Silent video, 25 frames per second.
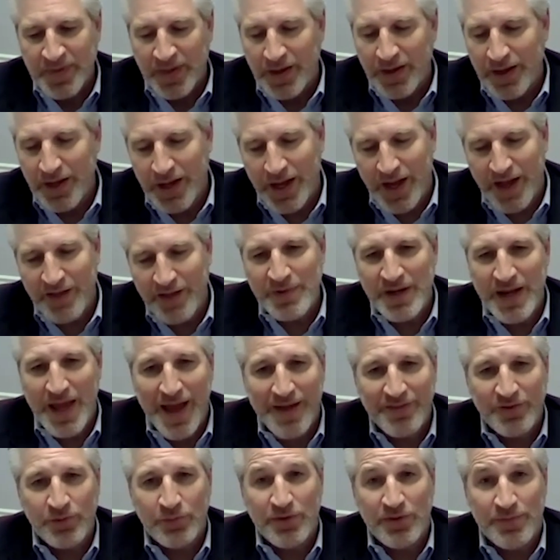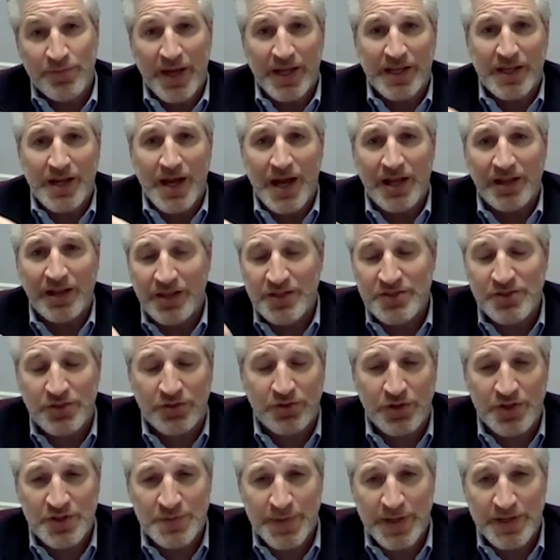I've been having with my colleagues
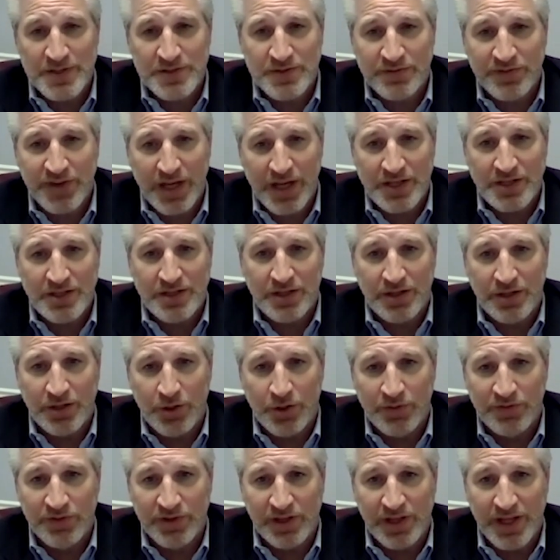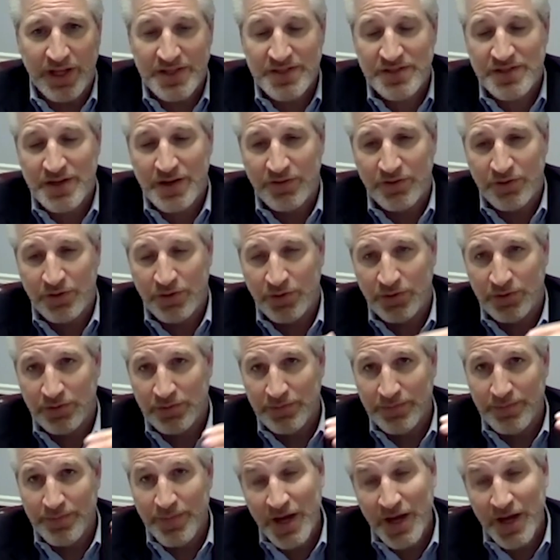across Pennsylvania over the last several